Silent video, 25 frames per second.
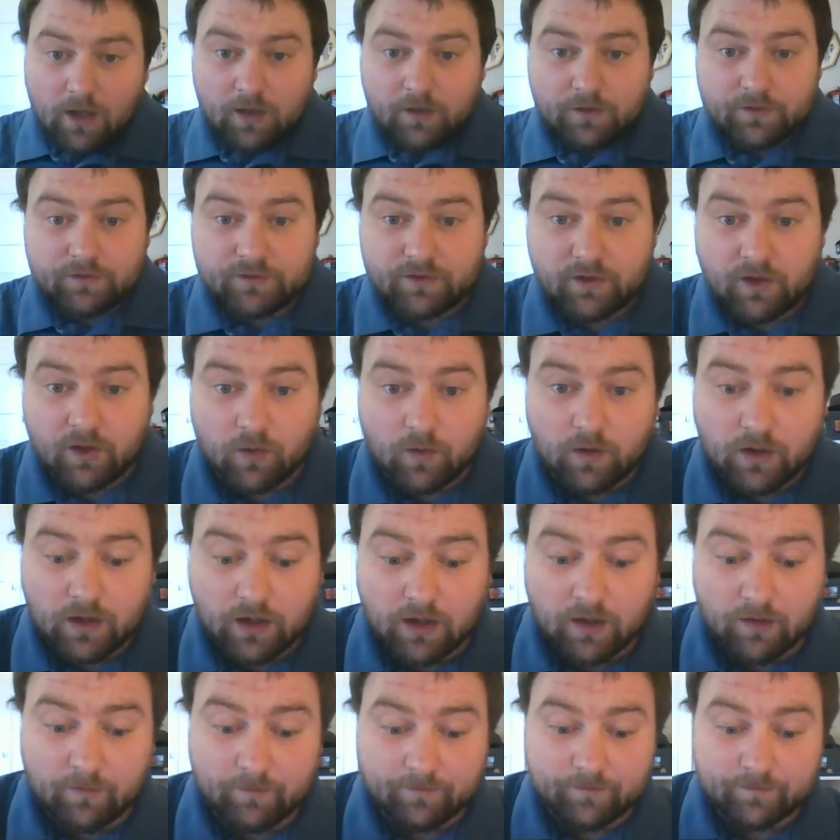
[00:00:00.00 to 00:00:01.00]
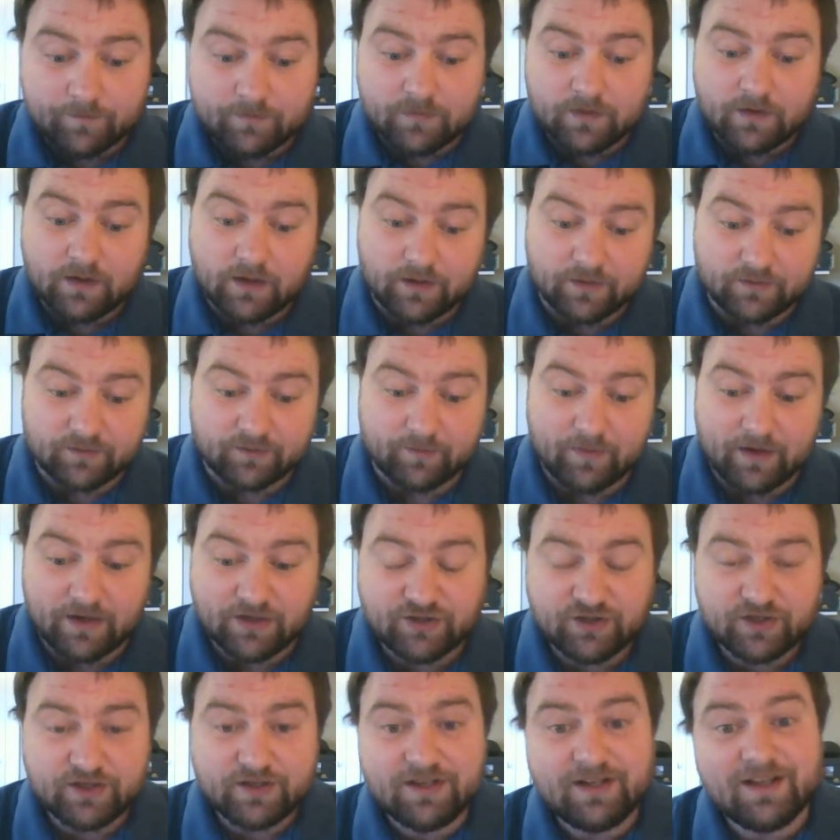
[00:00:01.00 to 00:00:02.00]
So, in
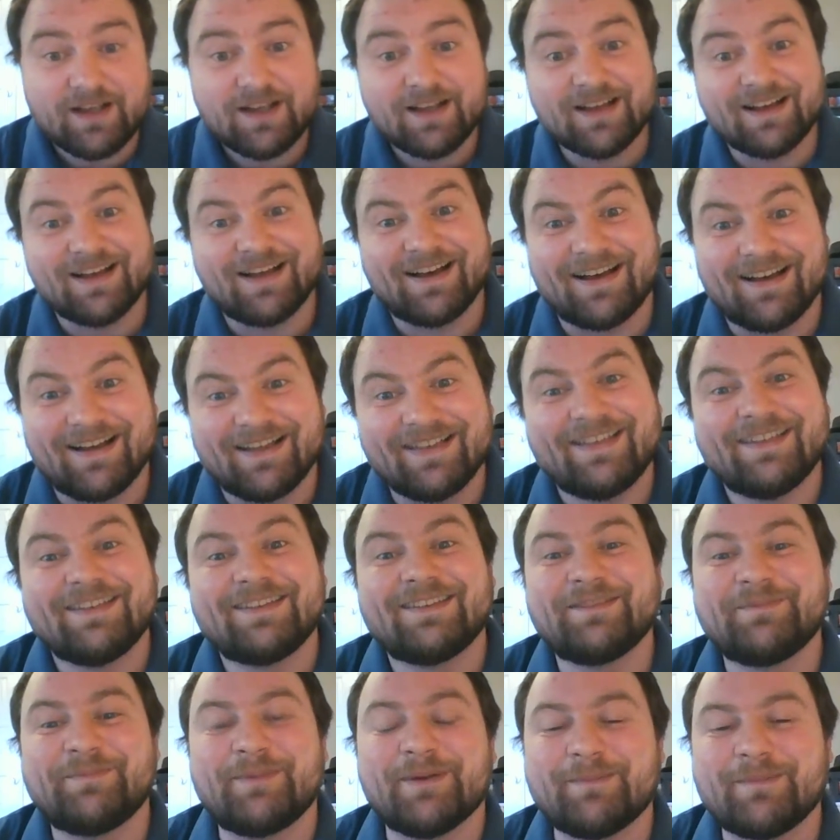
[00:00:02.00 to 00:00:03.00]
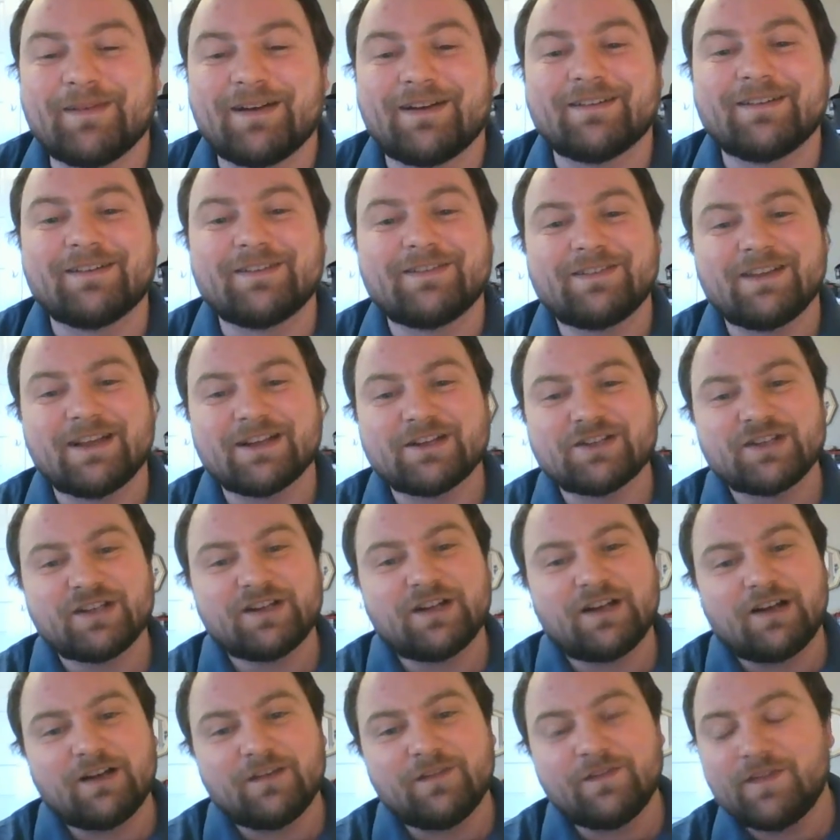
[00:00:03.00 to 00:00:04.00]
summation, this has been our reflection
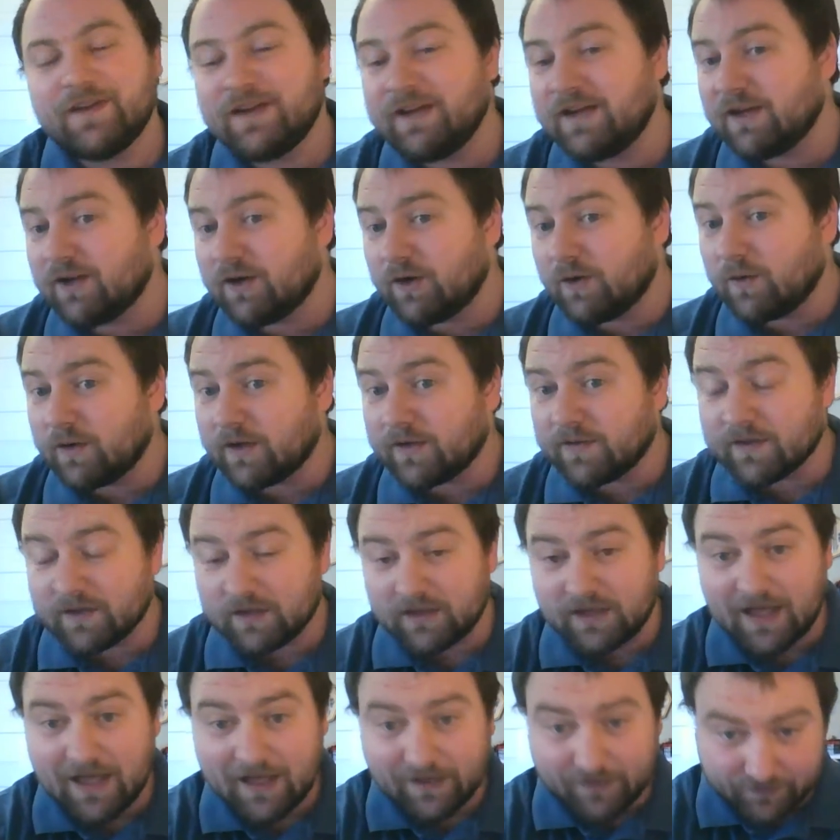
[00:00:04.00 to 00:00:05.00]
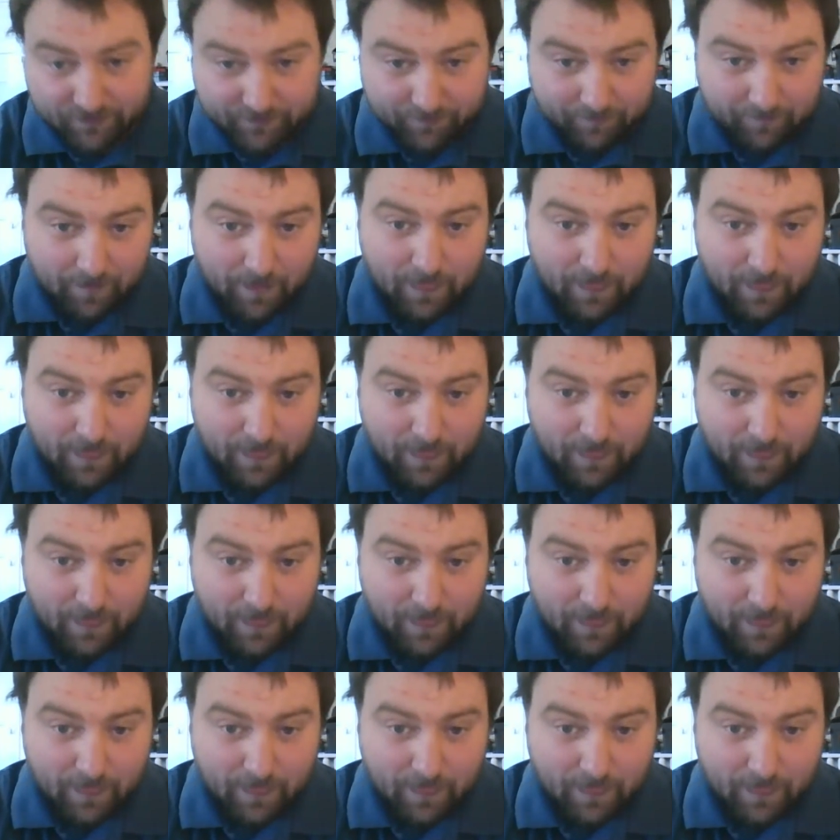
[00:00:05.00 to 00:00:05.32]
on video in the class,